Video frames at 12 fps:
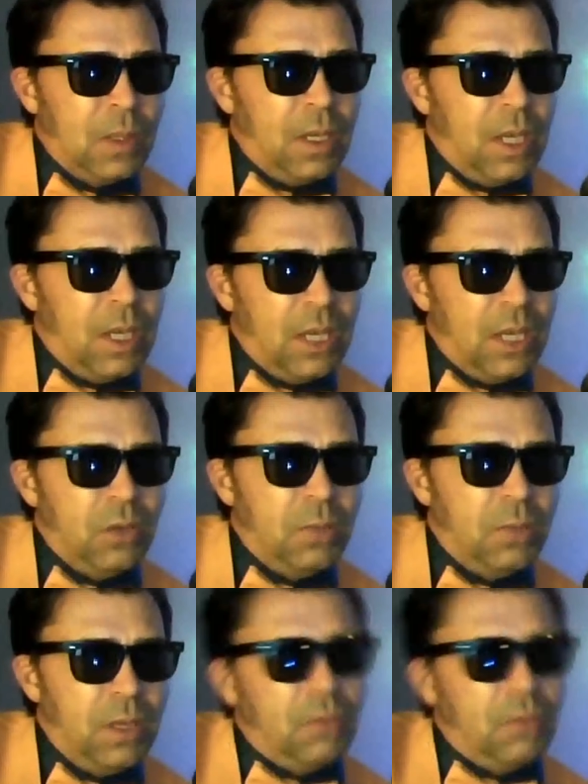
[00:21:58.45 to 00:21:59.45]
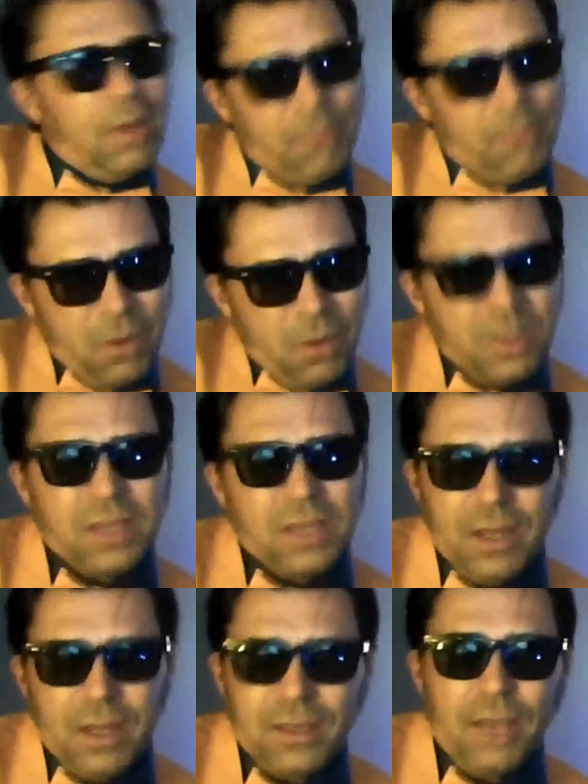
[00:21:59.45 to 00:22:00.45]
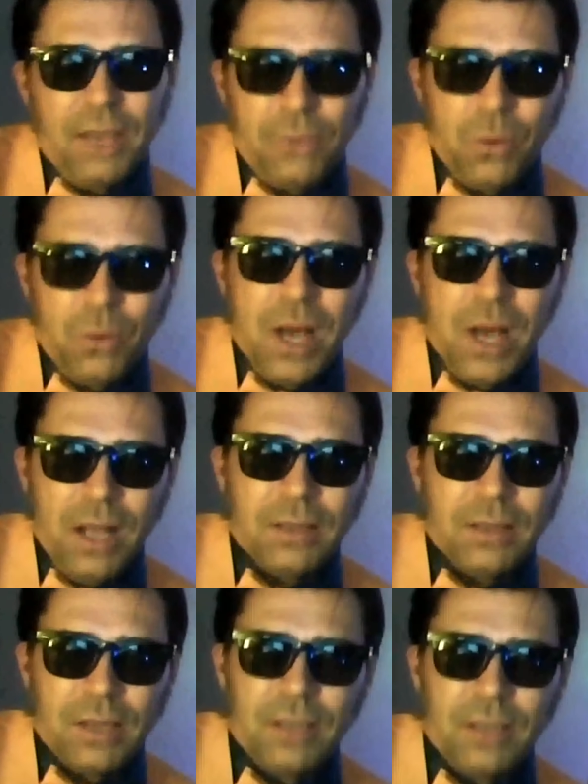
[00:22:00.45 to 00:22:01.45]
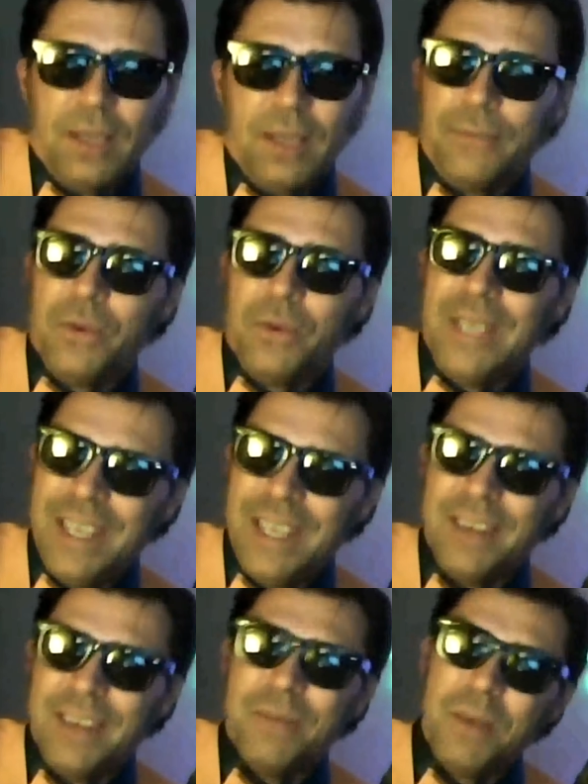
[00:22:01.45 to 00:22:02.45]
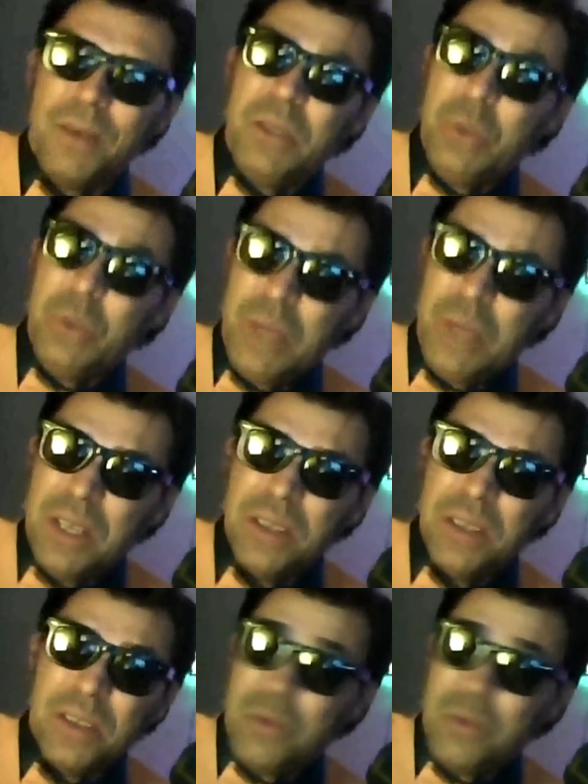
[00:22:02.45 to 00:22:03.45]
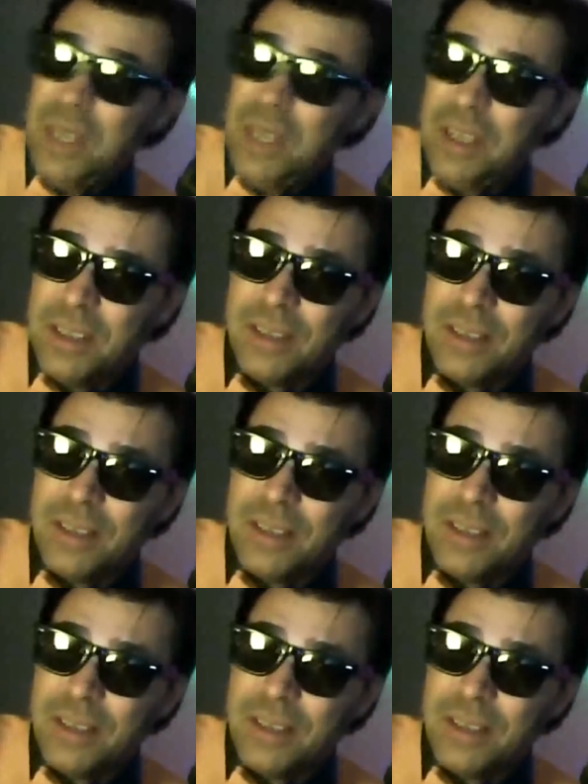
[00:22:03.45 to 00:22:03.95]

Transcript: and you've been, probably it's going to take for a while. It's going to take a year, maybe 2 years, 3 years,